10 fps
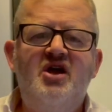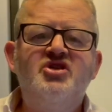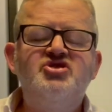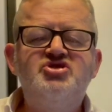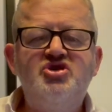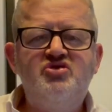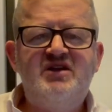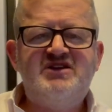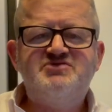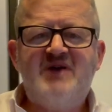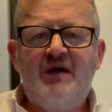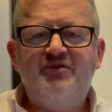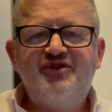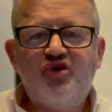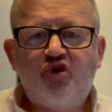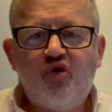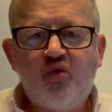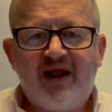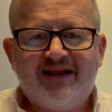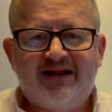you need to be able to
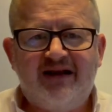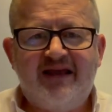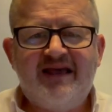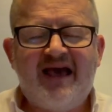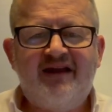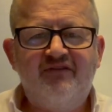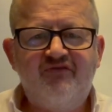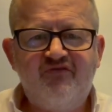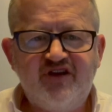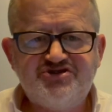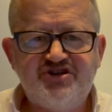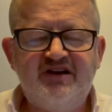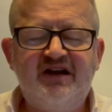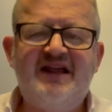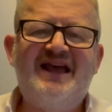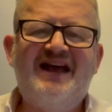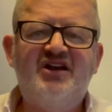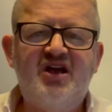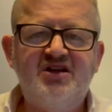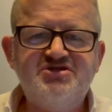quickly and efficiently
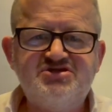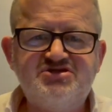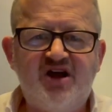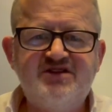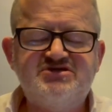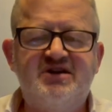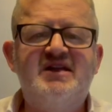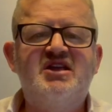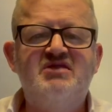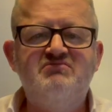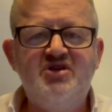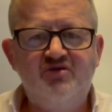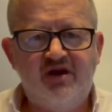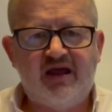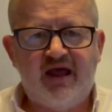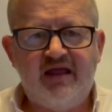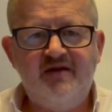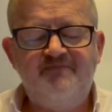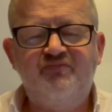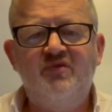and concisely communicate
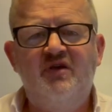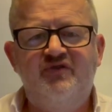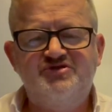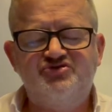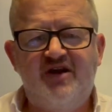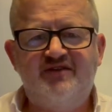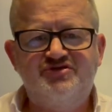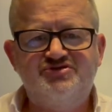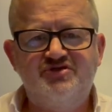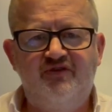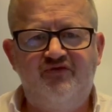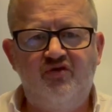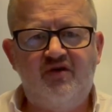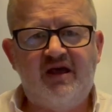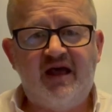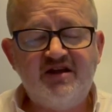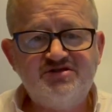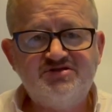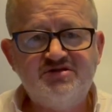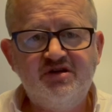the strengths of your
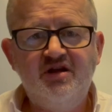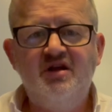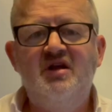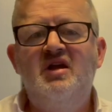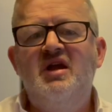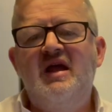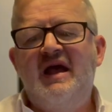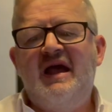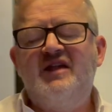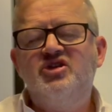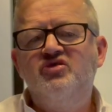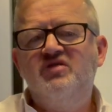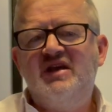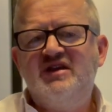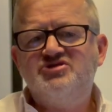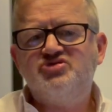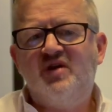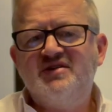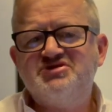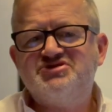case. And you need to
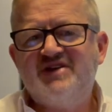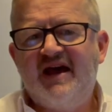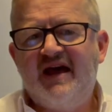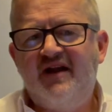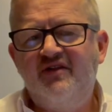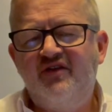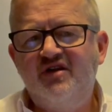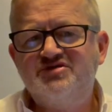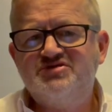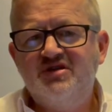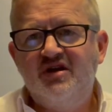understand that